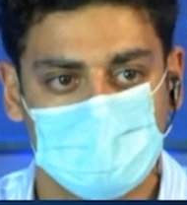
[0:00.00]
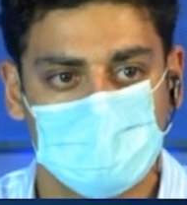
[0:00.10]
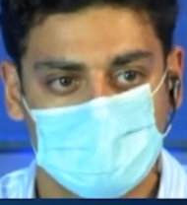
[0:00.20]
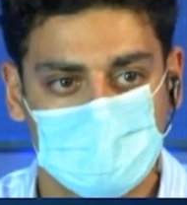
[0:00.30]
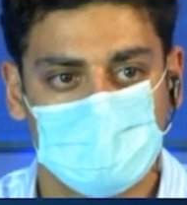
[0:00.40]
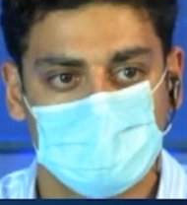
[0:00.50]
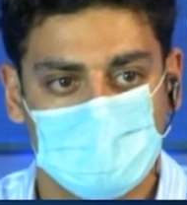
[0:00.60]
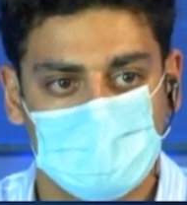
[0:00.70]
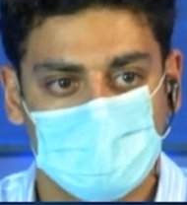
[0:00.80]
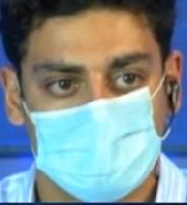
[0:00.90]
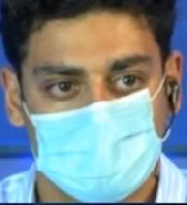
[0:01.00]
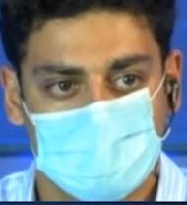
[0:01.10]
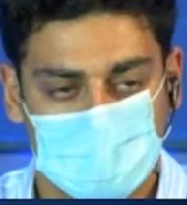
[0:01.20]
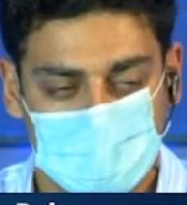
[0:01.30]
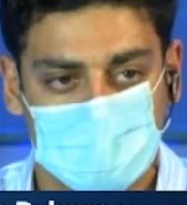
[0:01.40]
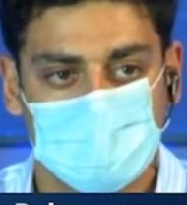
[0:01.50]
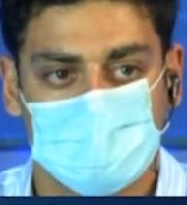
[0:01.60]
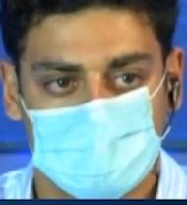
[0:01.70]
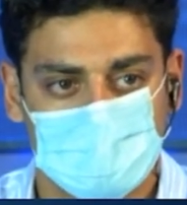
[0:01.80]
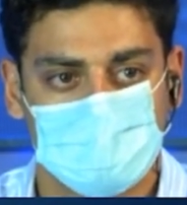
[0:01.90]

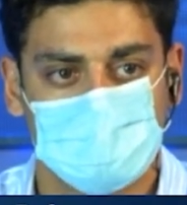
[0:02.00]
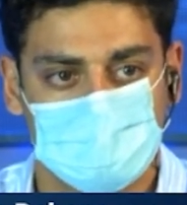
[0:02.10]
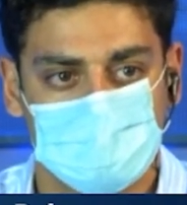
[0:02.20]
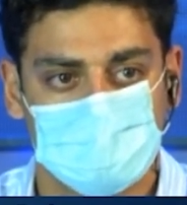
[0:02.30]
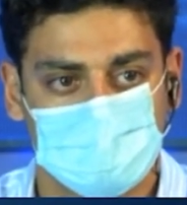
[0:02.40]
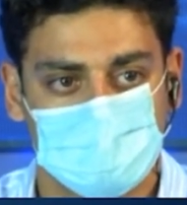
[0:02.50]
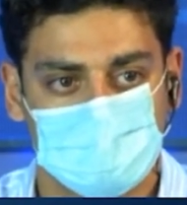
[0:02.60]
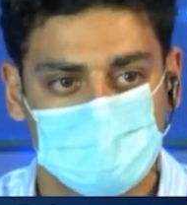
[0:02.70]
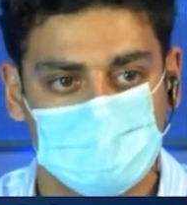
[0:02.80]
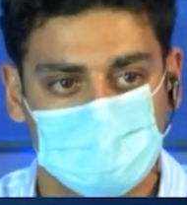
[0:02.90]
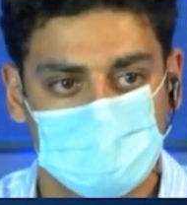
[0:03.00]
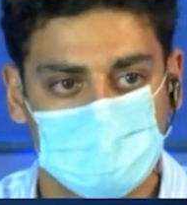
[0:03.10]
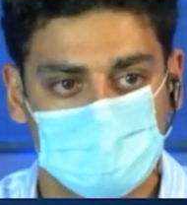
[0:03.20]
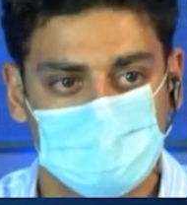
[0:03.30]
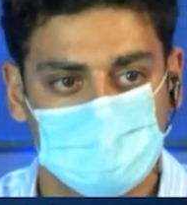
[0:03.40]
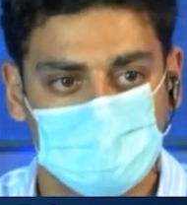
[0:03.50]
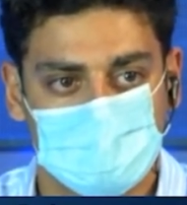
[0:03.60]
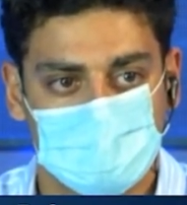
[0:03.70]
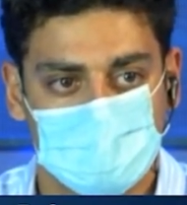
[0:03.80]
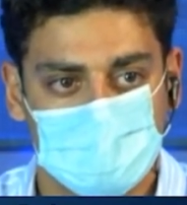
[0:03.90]

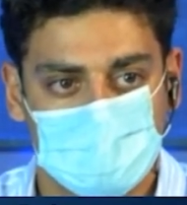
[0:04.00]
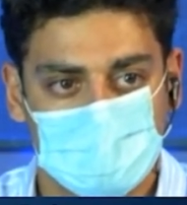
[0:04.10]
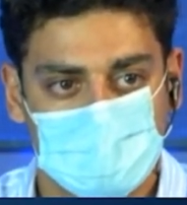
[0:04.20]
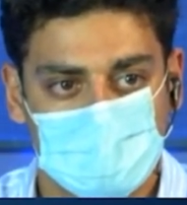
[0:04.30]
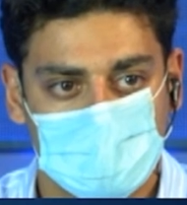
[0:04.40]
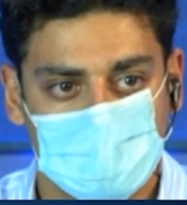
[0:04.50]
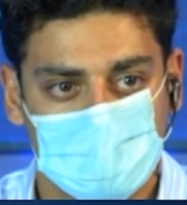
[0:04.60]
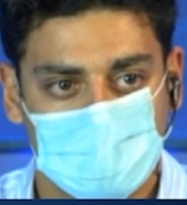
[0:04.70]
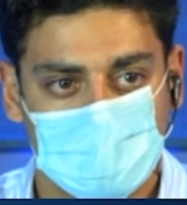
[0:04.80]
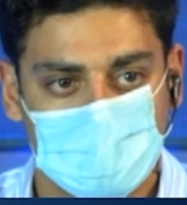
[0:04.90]
(silent)